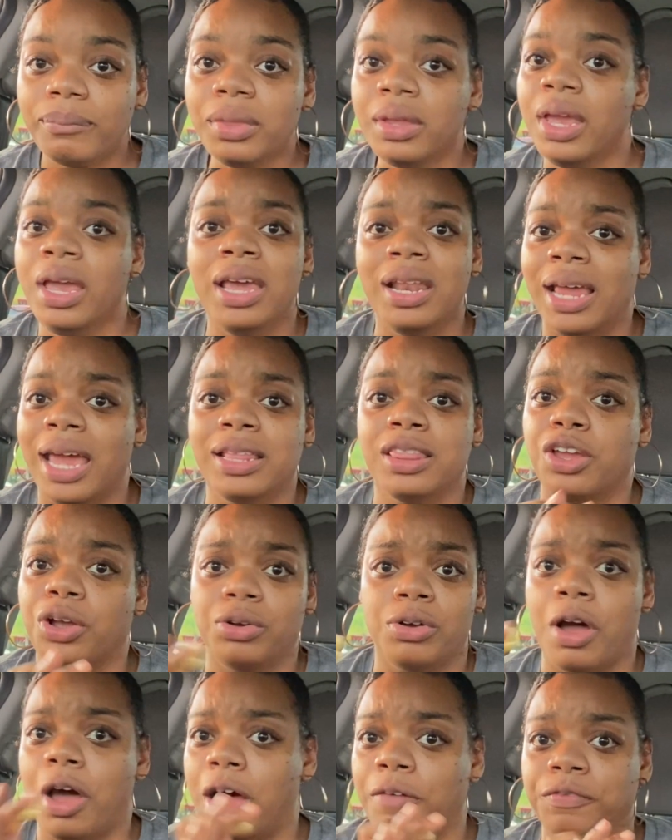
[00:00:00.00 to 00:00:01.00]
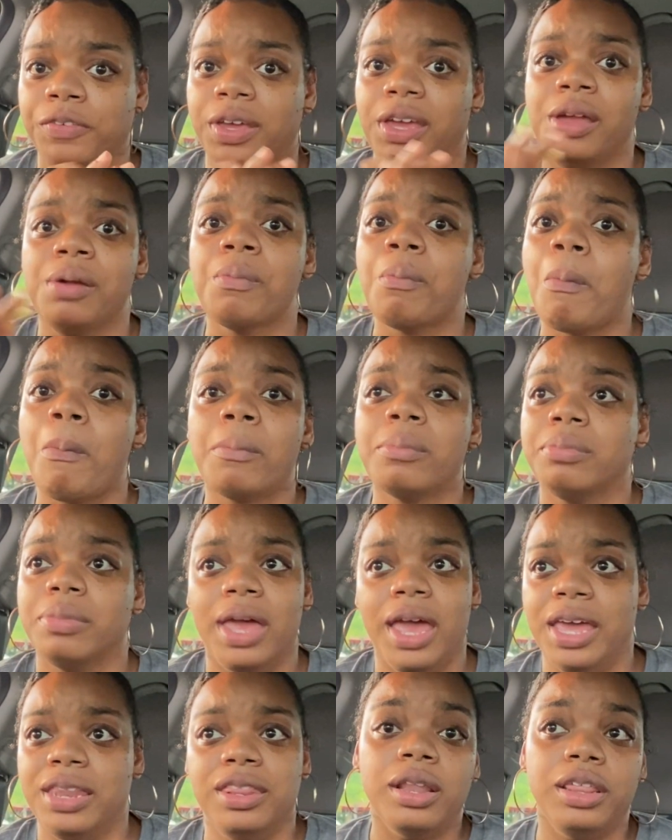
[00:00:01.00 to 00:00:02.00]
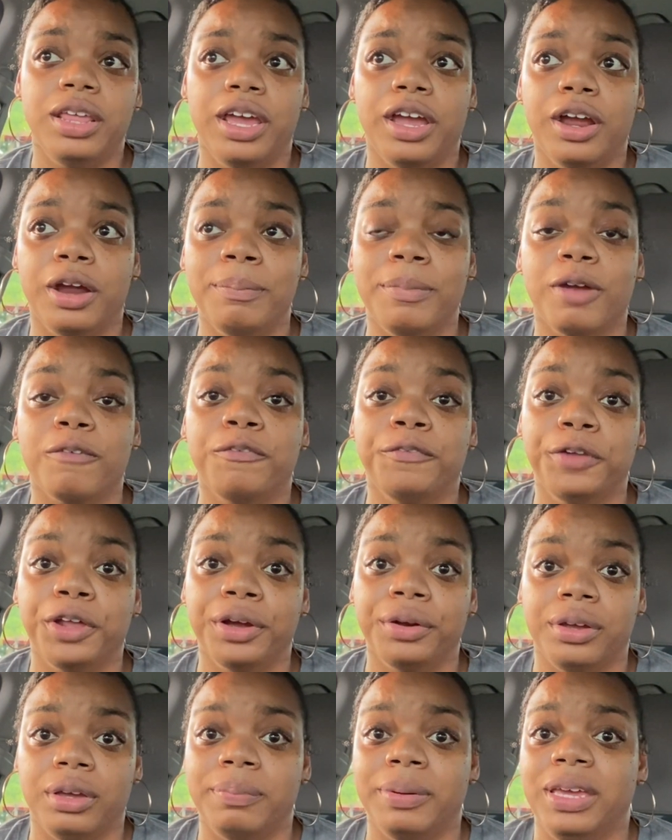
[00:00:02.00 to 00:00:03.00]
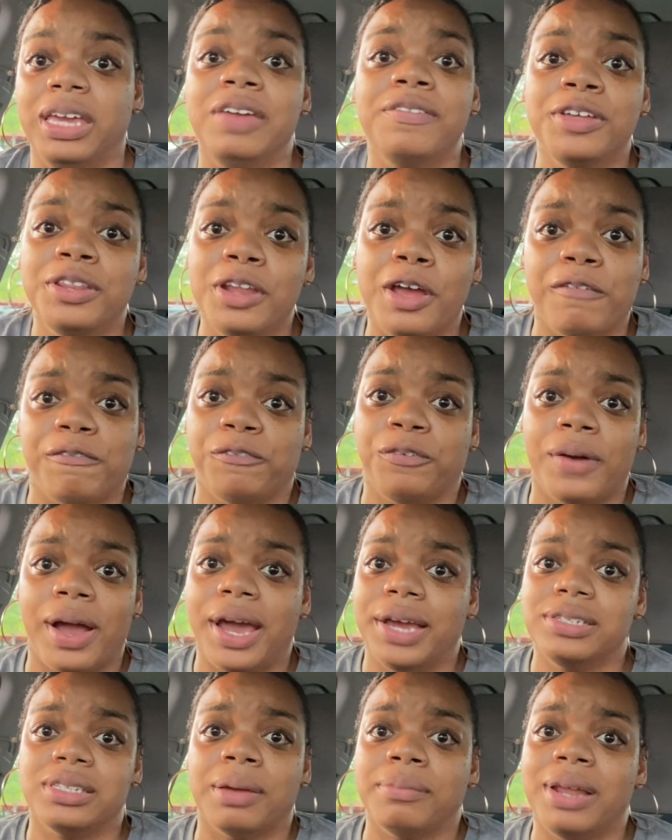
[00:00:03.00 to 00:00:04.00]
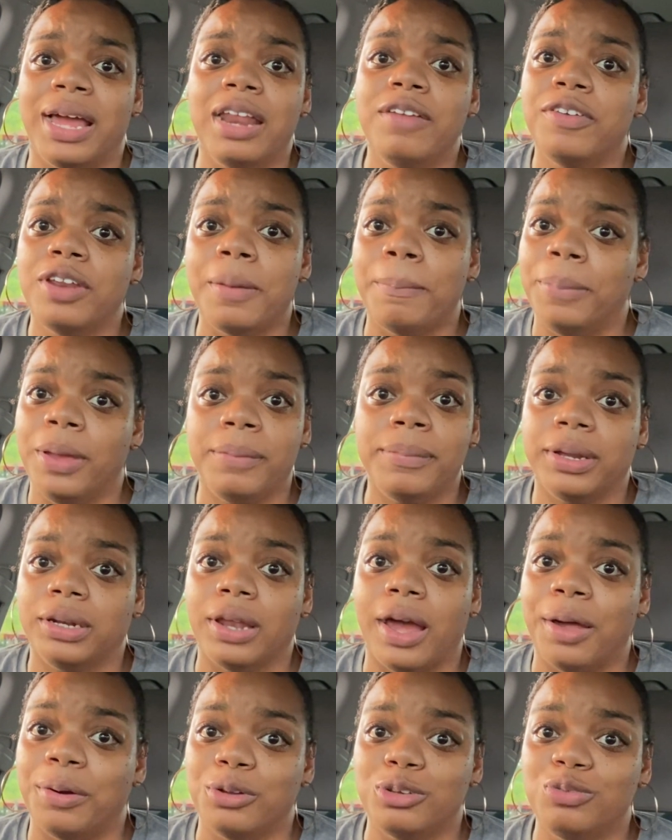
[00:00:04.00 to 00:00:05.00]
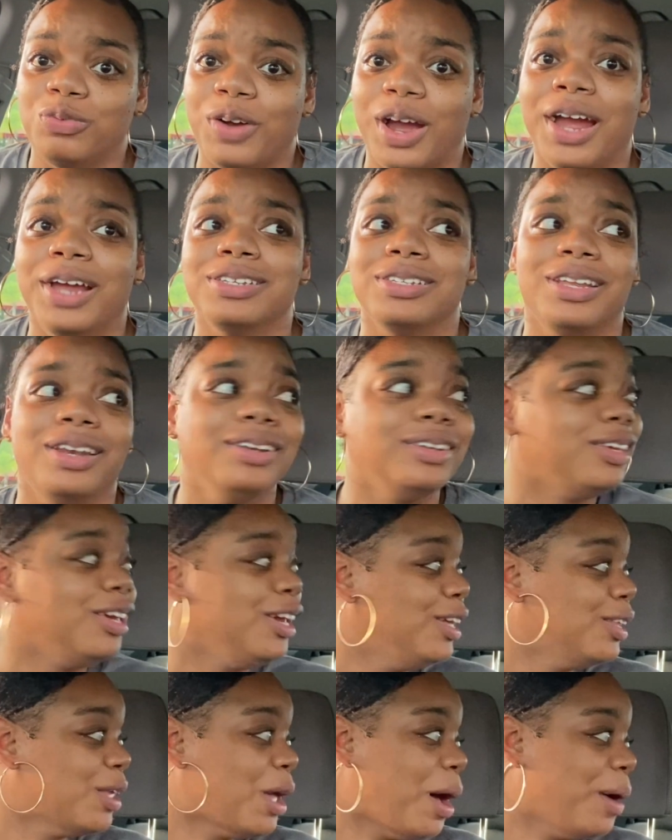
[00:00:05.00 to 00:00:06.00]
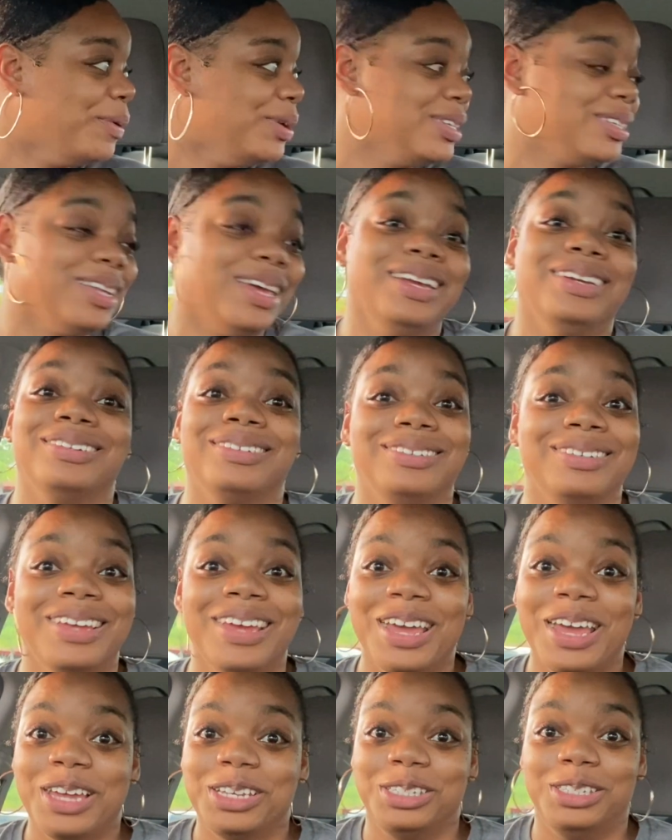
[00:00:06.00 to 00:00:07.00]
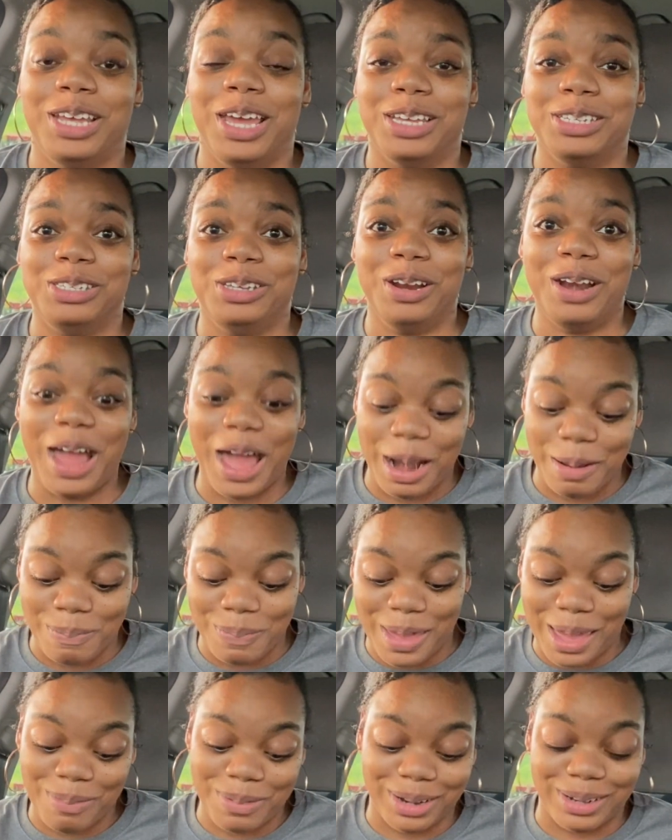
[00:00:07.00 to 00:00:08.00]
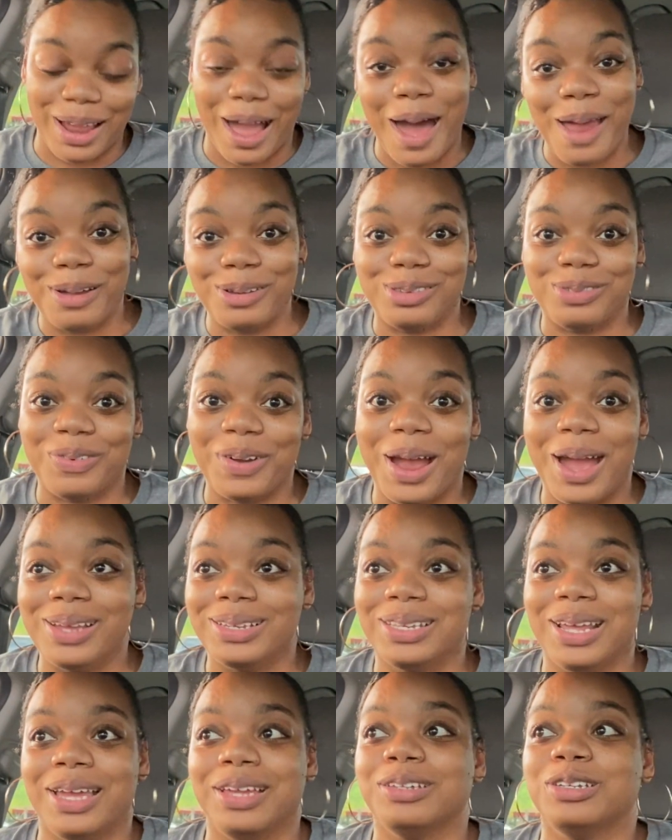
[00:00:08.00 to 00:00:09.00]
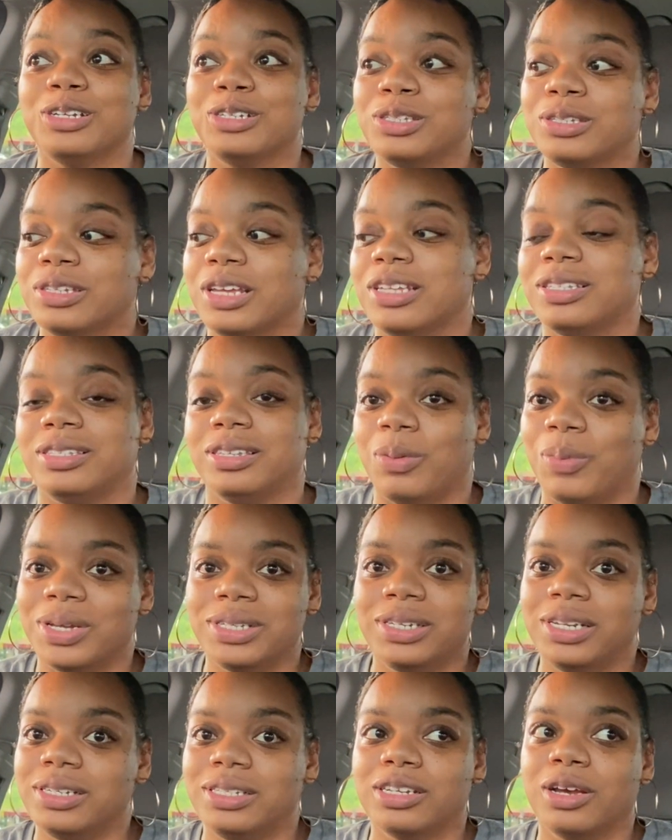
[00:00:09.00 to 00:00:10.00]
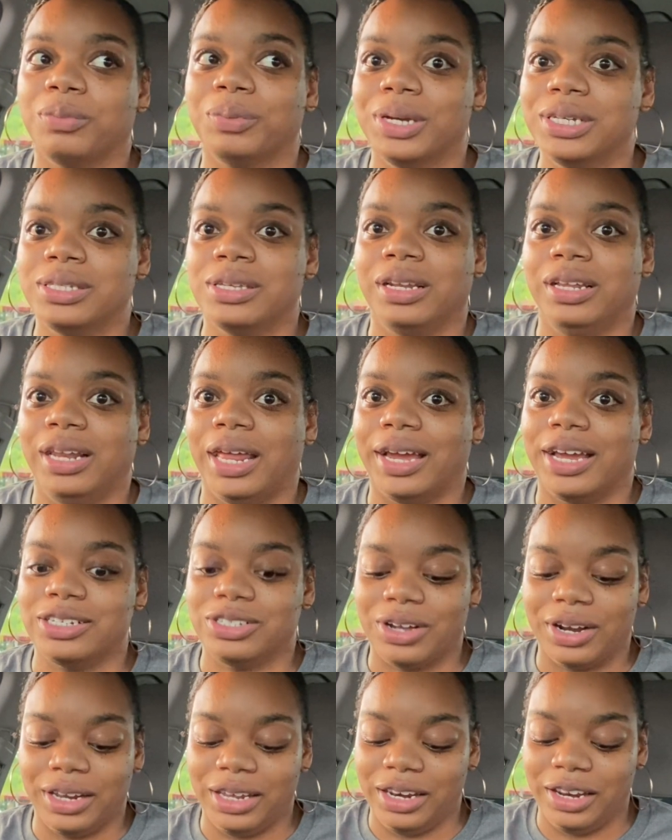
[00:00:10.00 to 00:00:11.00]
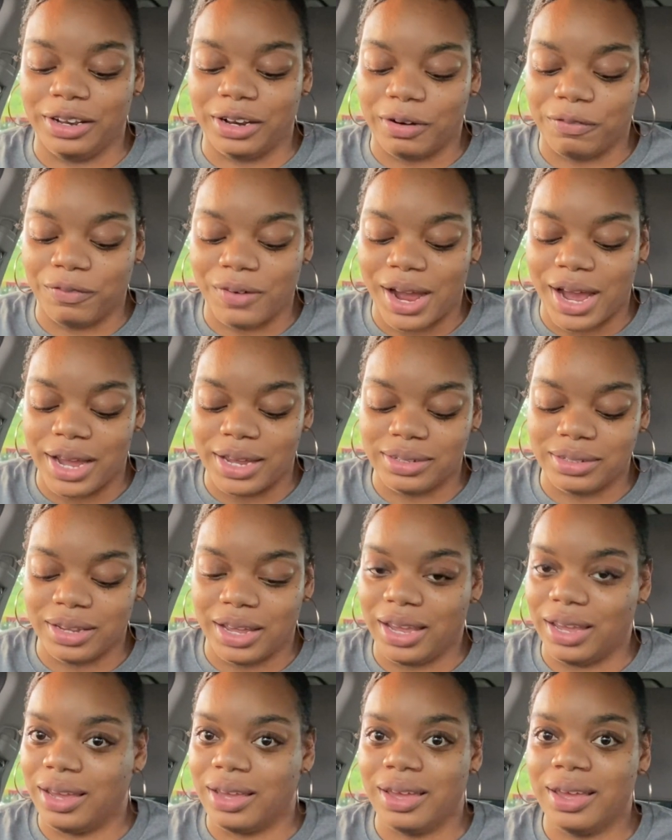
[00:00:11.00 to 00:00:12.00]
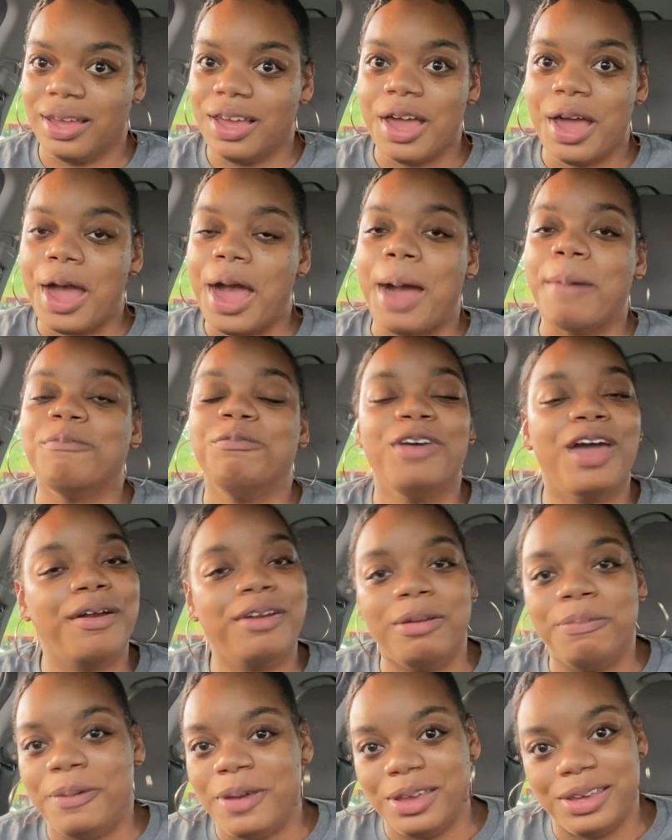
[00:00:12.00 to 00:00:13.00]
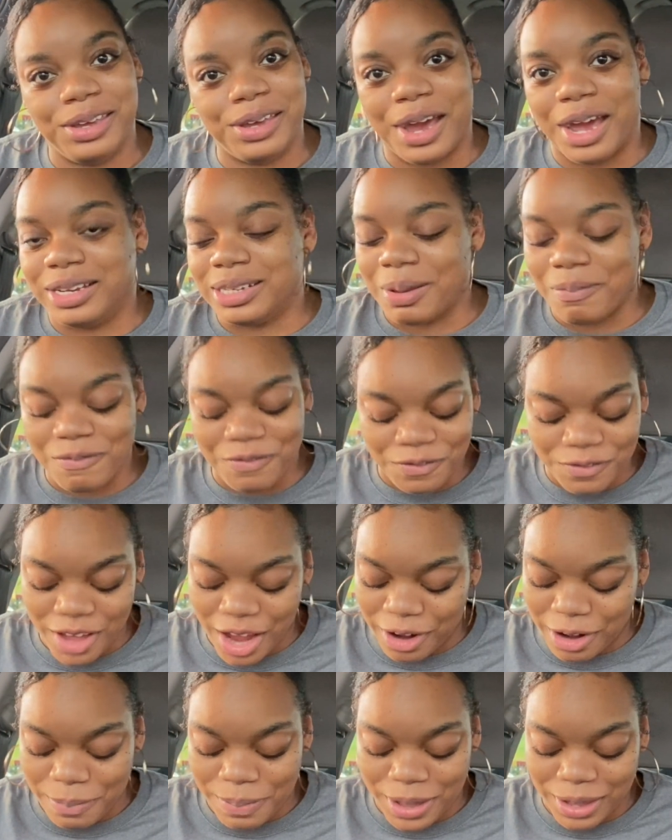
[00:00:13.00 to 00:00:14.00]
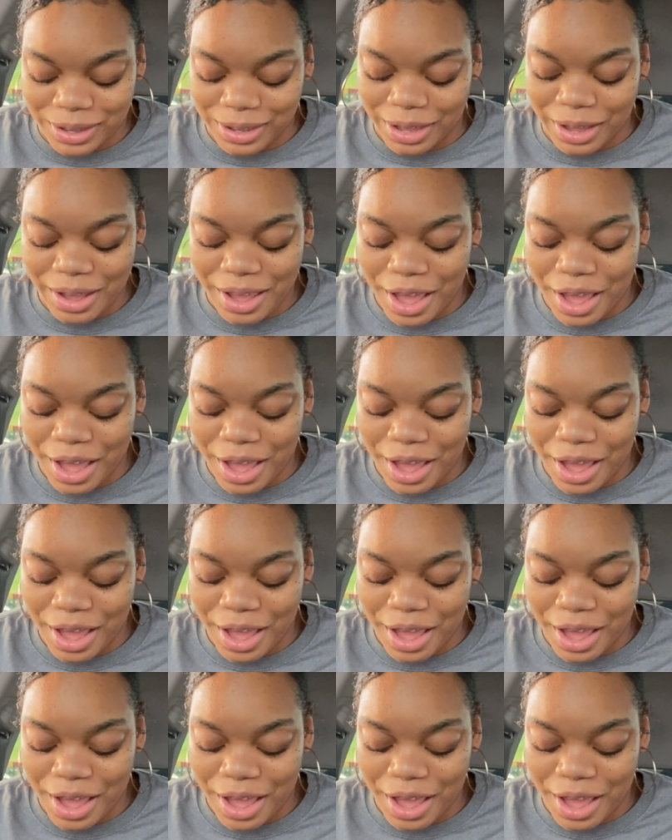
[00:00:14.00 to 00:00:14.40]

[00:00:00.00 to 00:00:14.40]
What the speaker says: and like their coffee and their McFlurry. But even their fries, I'm not even a big McDonald's fries. And Keith always like says, you're not a big McDonald's fries. Like, this, it wasn't until recently like I started eating their fries. Like, I'm very picky, guys. I'm very picky.